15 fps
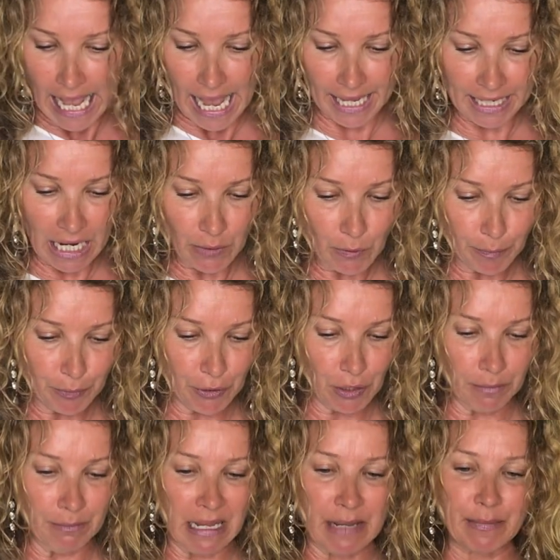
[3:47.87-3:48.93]
And I will
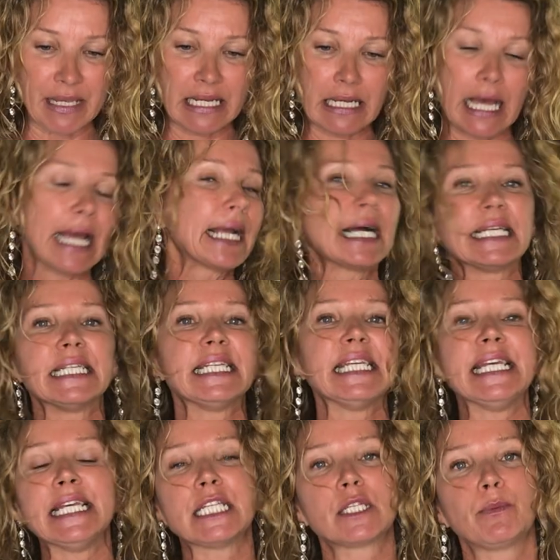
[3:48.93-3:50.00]
put maybe like a
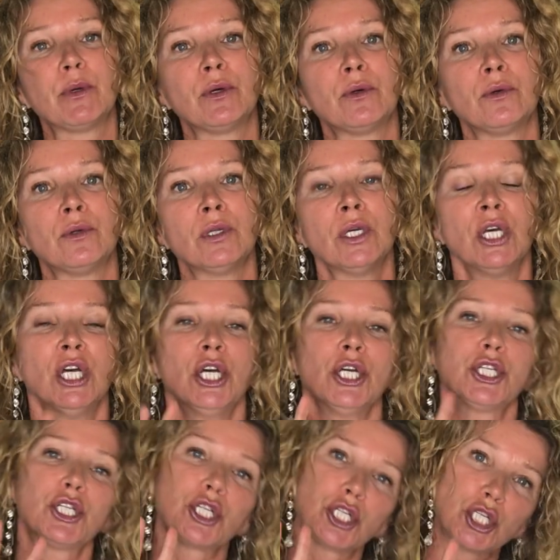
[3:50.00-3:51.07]
teaspoon
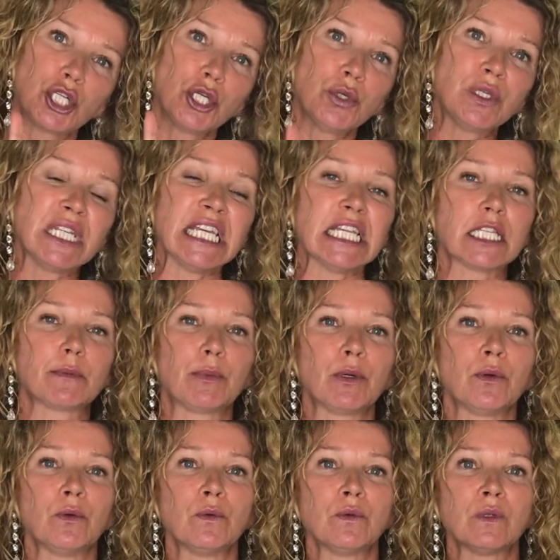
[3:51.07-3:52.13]
to 2
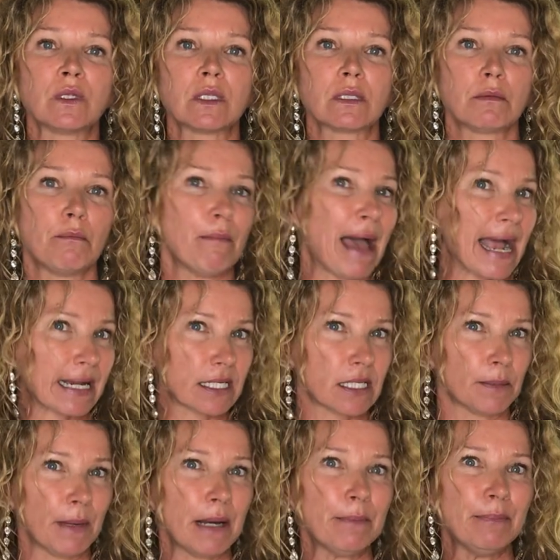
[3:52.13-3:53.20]
teaspoons
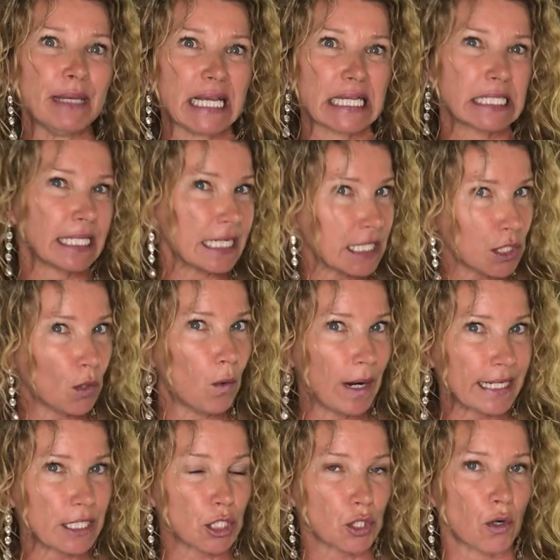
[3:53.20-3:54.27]
maximum, because it is
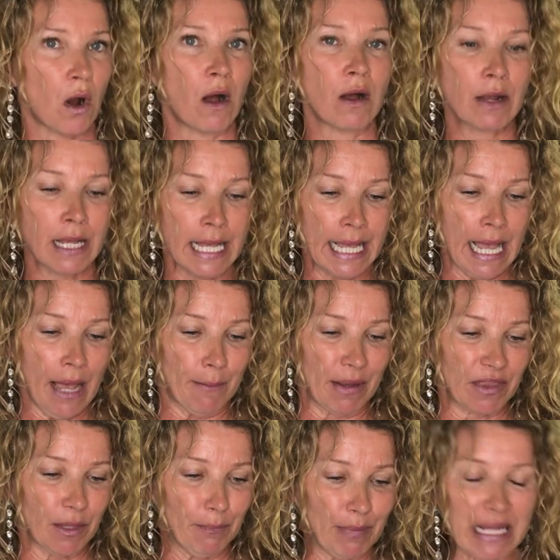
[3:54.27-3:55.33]
quite strong.
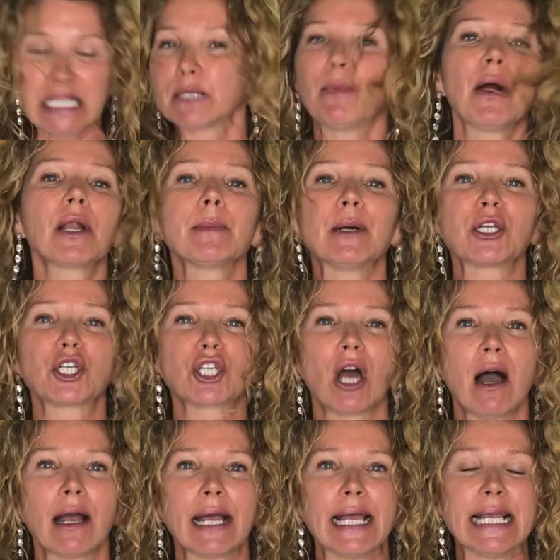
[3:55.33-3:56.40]
But the best part about
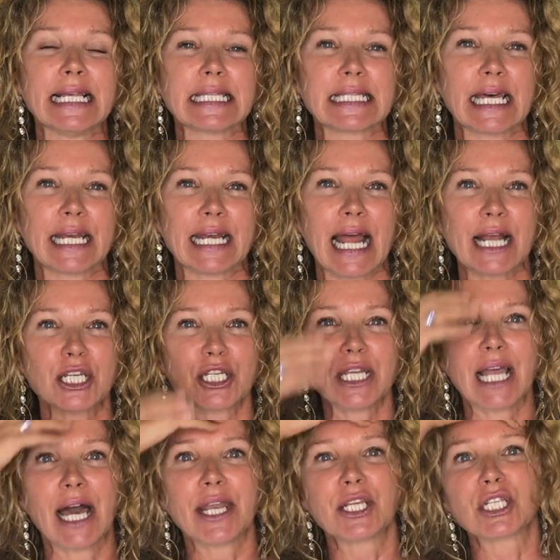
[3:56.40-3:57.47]
chaga is that it actually
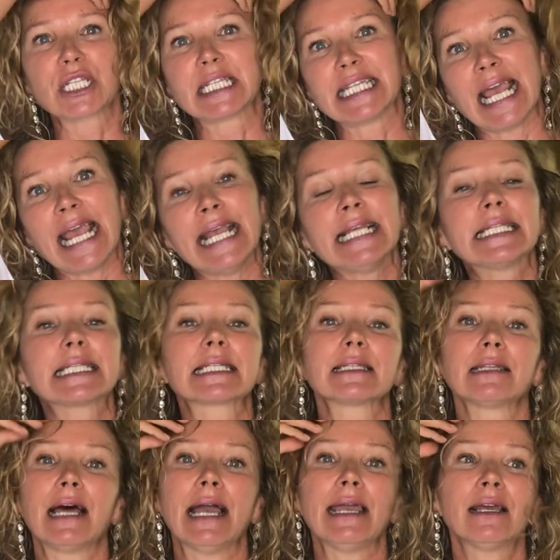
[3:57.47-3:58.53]
kind of just tastes
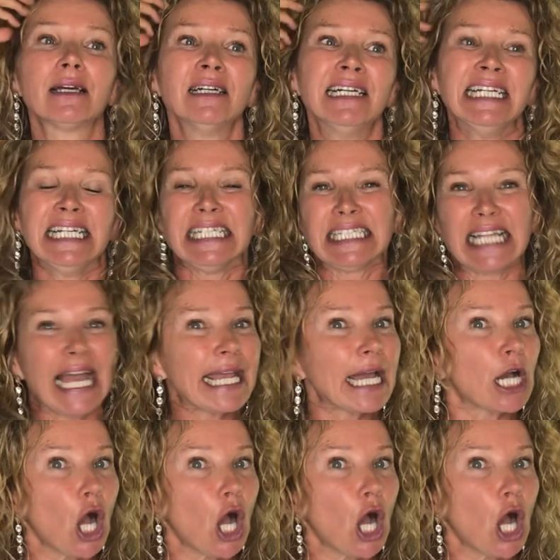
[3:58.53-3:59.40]
like a